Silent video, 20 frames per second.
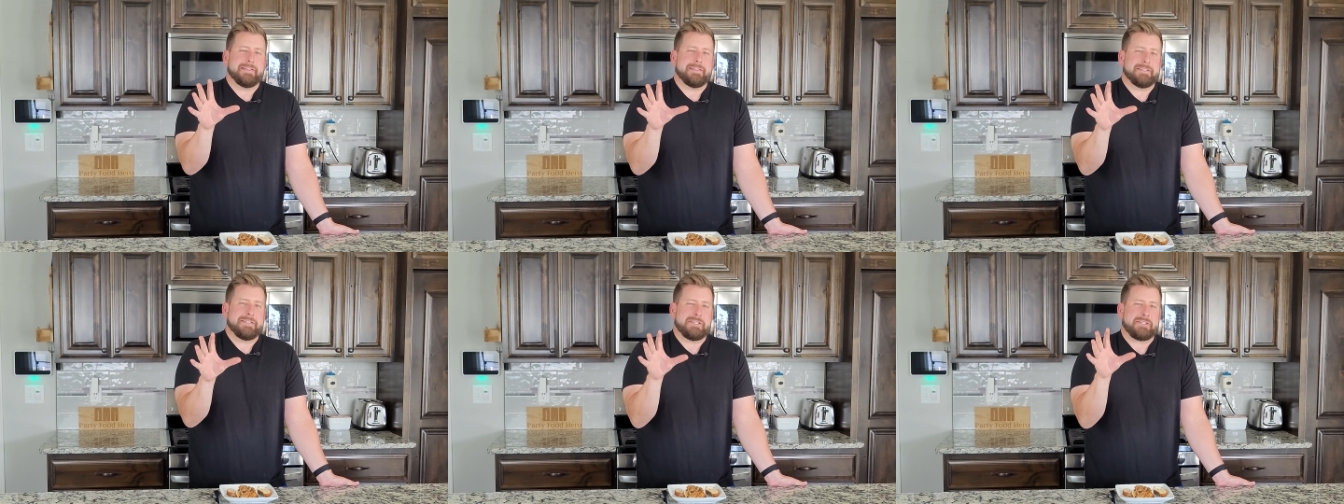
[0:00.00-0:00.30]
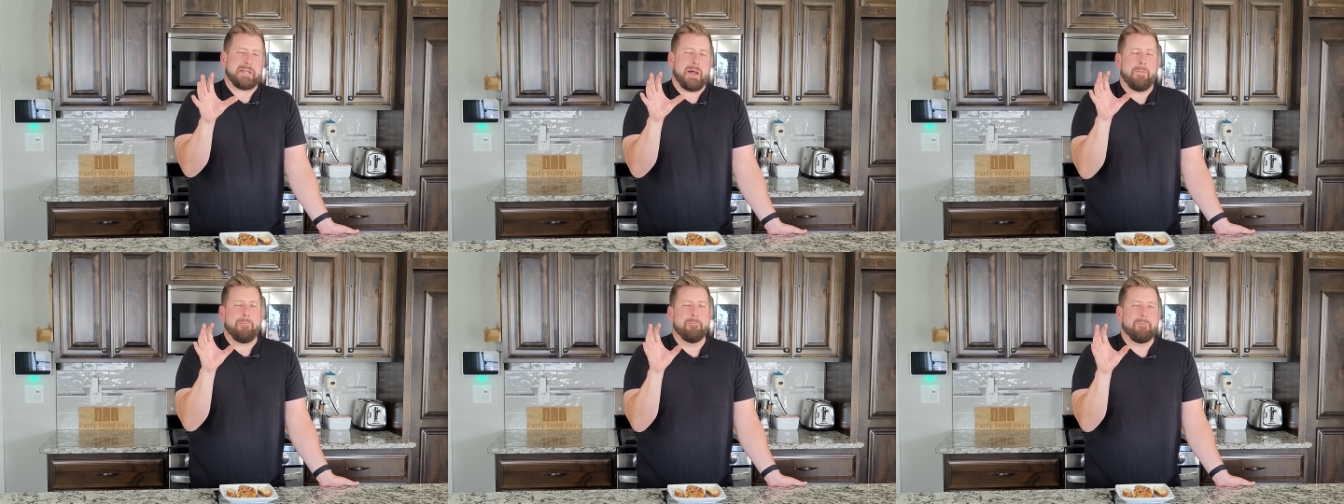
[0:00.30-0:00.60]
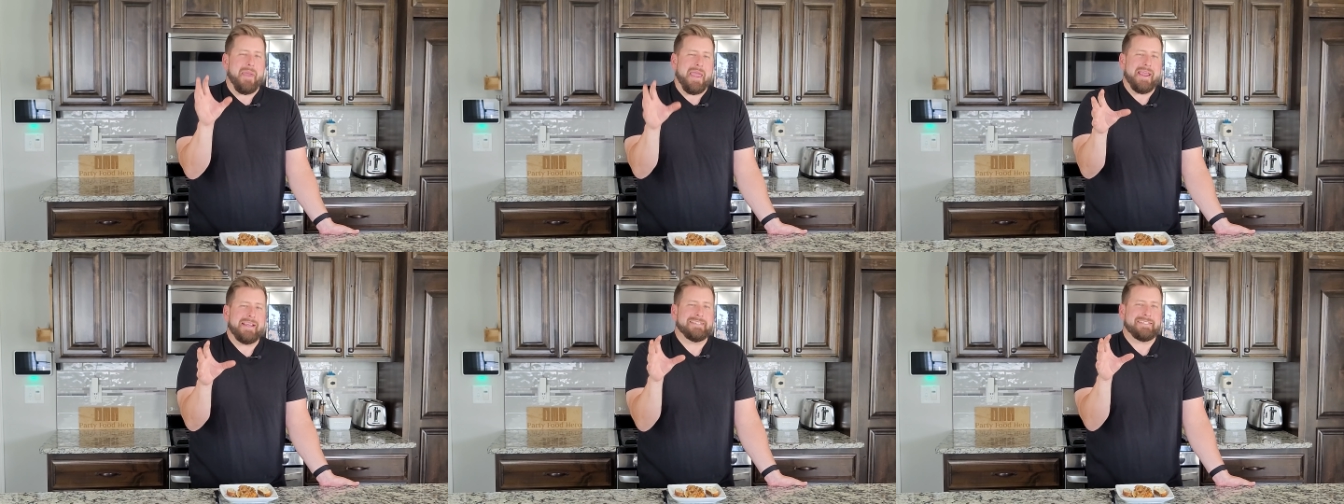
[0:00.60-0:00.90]
this
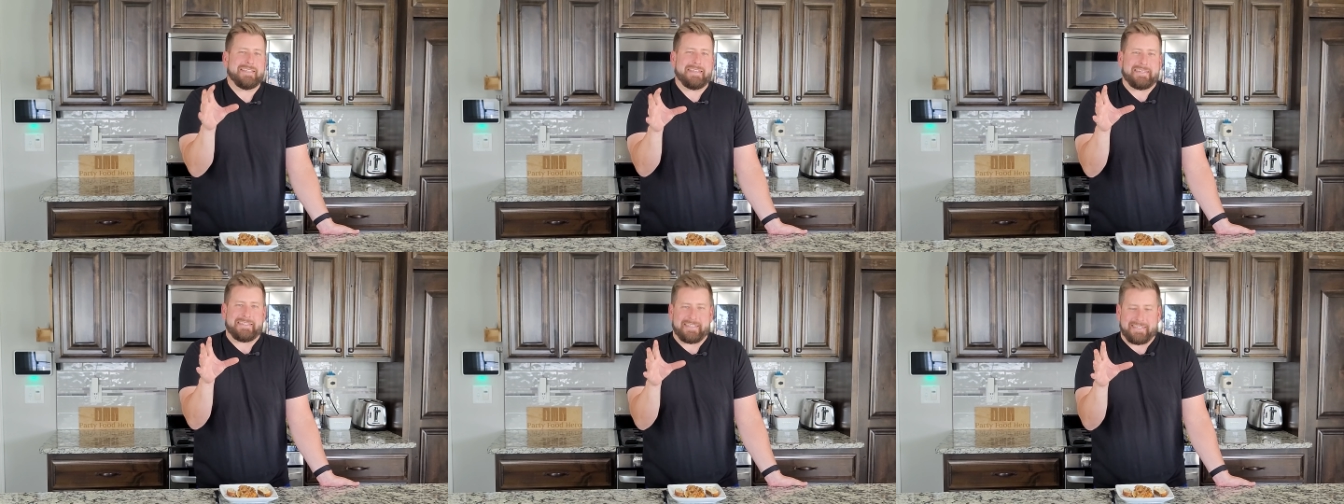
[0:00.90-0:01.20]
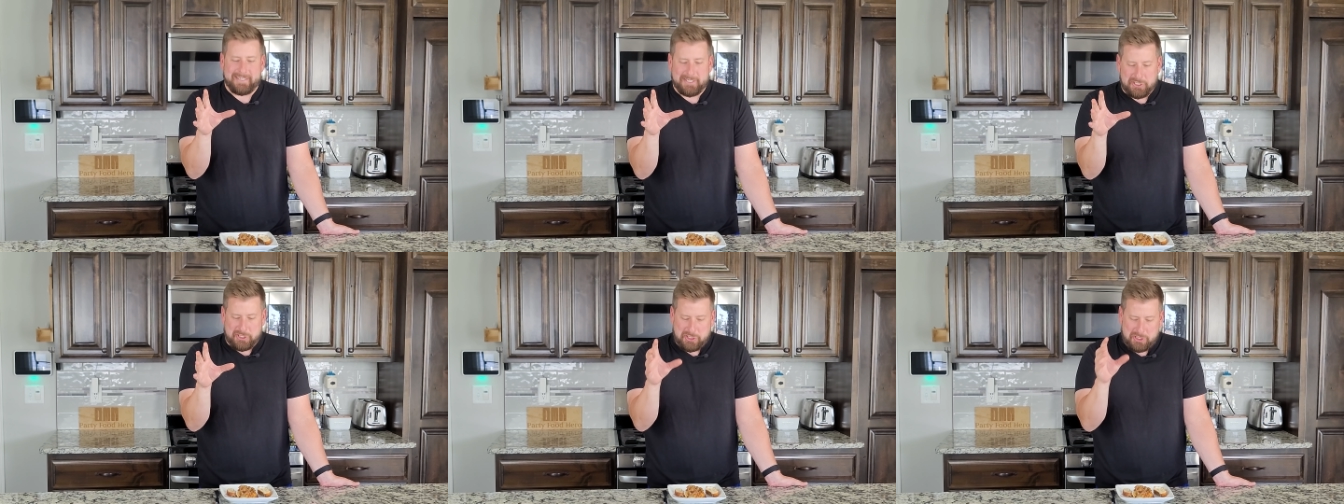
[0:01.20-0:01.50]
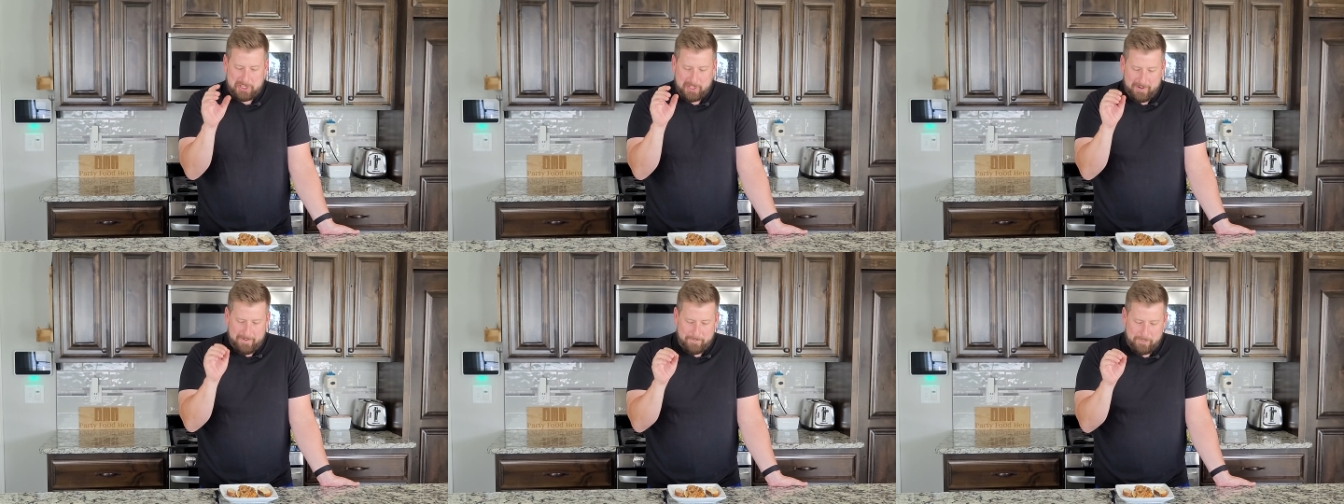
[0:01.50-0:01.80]
amazing
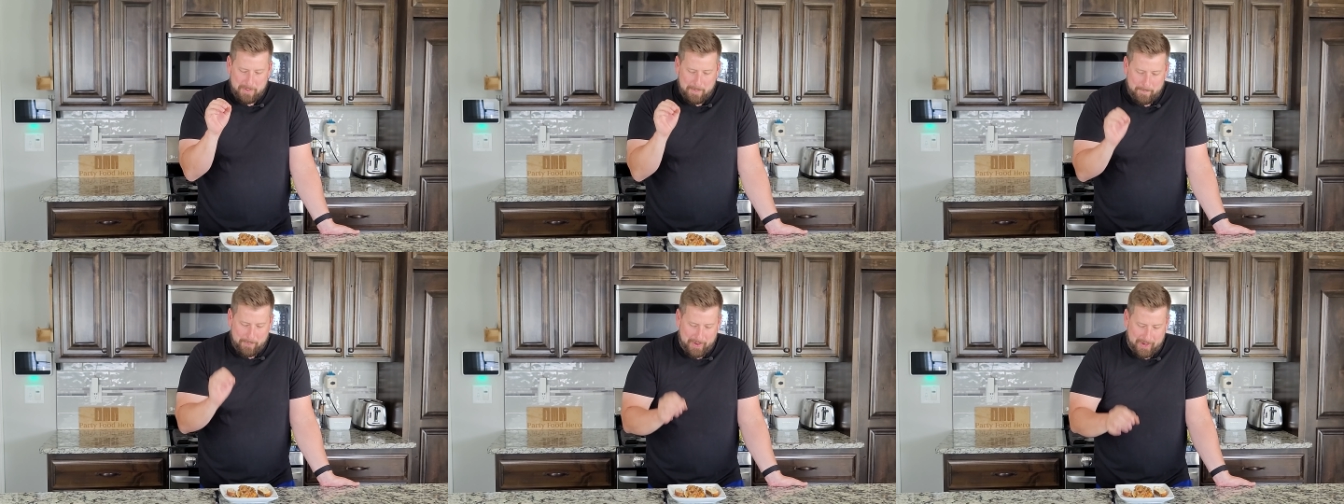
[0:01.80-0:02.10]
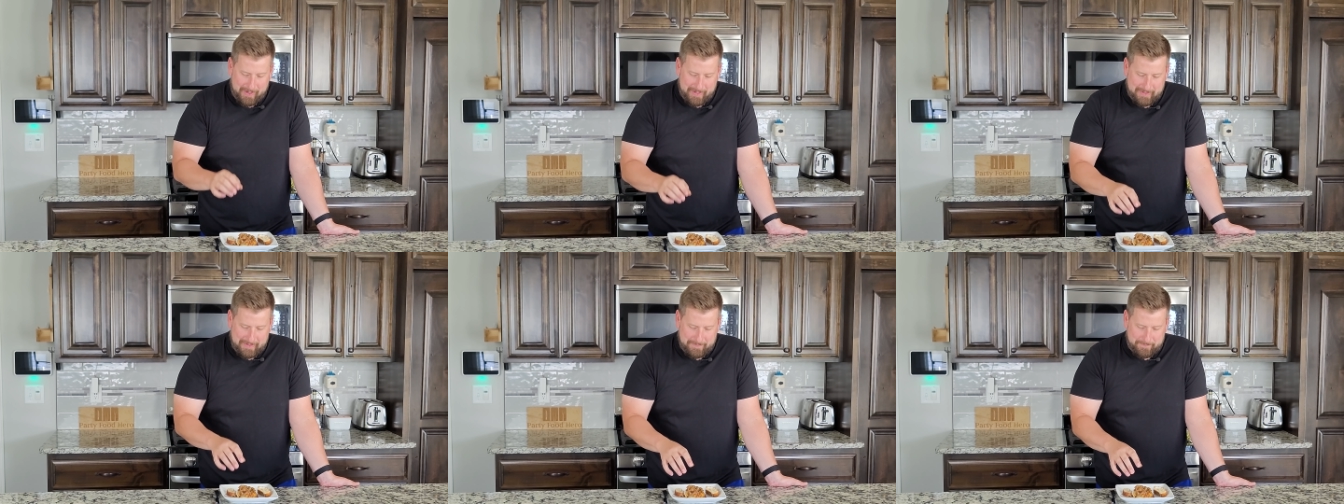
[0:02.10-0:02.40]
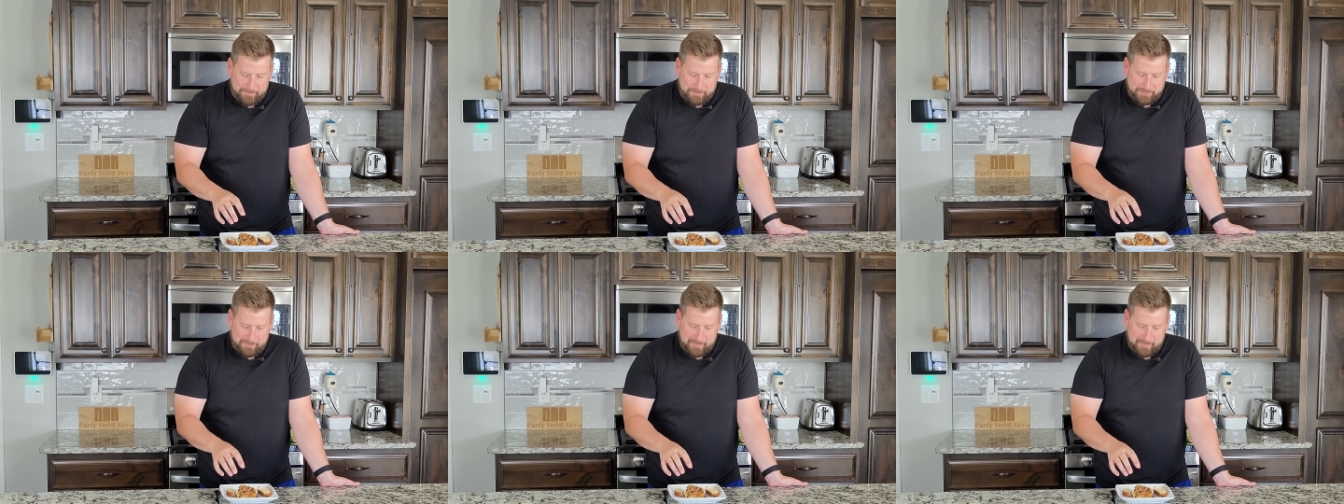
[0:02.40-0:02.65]
dish, but